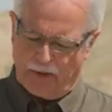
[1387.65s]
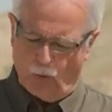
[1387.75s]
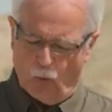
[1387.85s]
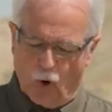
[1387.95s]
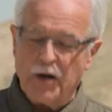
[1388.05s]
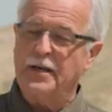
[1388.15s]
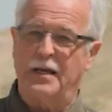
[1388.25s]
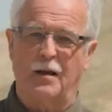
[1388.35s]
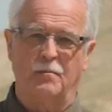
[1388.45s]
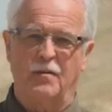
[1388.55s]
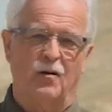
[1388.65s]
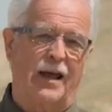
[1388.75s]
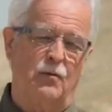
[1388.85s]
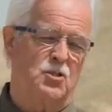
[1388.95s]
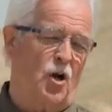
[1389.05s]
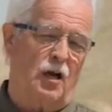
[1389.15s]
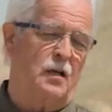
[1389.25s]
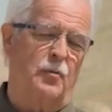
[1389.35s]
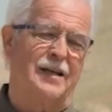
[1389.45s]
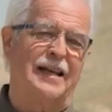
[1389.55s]
warned him. He was talking
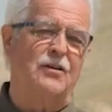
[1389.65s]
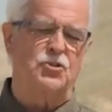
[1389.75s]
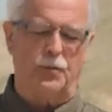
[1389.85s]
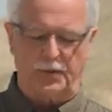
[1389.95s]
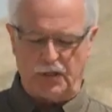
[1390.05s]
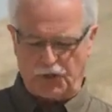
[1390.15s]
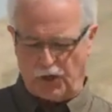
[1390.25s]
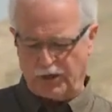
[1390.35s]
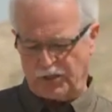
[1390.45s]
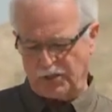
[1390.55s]
about leadership in the church.